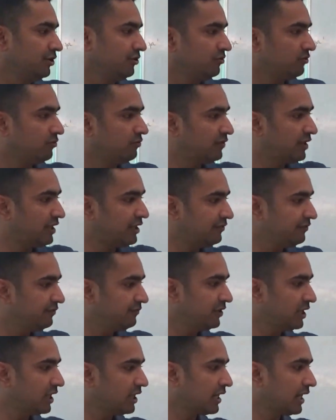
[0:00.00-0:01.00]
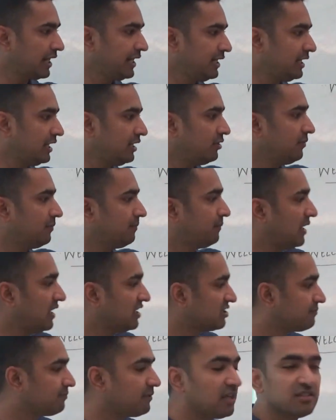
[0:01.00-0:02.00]
You know, when we are writing
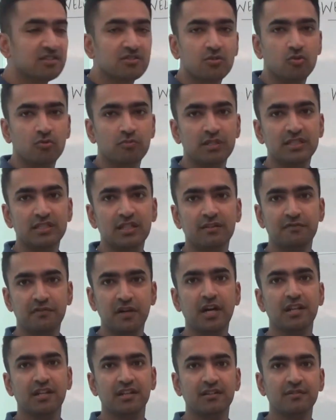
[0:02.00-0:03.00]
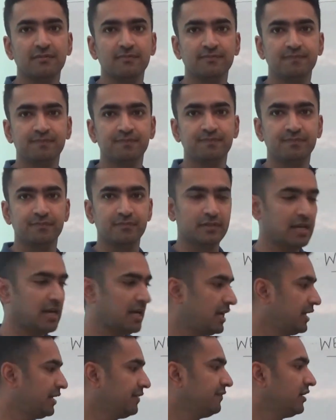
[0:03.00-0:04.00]
plus plus obj1
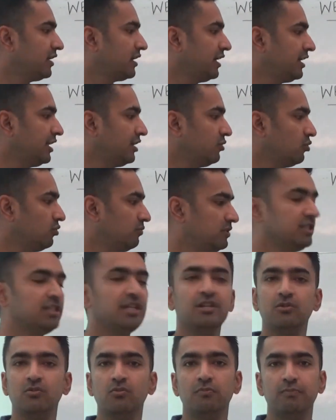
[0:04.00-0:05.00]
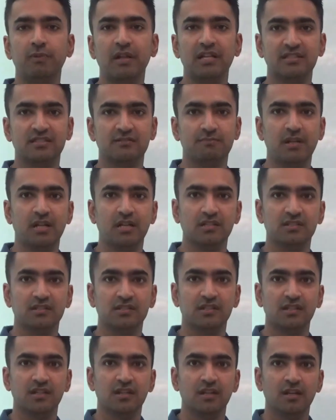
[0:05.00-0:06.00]
and we are writing obj2 plus
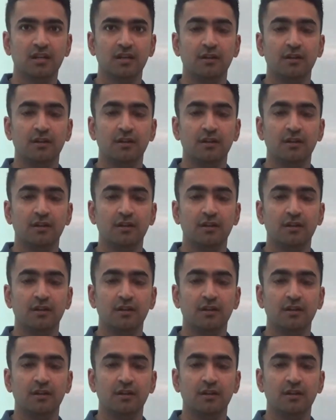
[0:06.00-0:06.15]
plus,